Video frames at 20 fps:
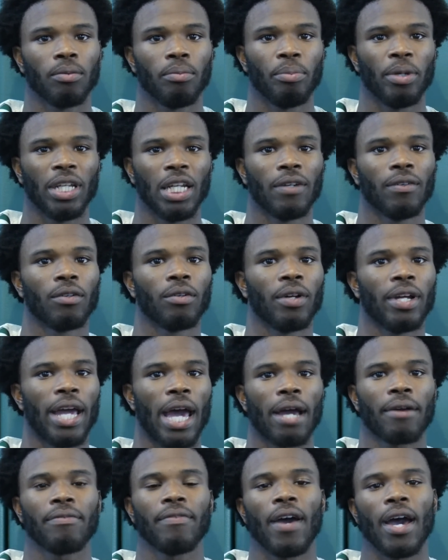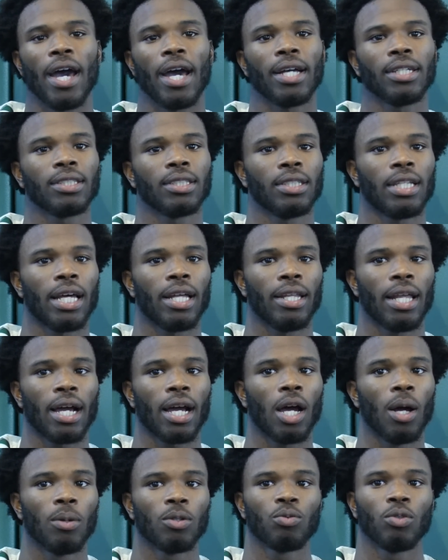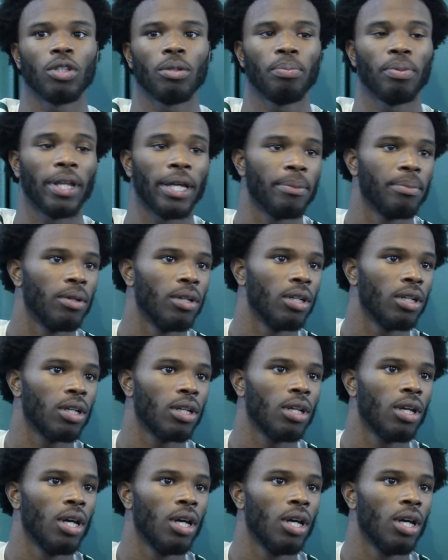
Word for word: being able to react fast, that that comes with the playbook.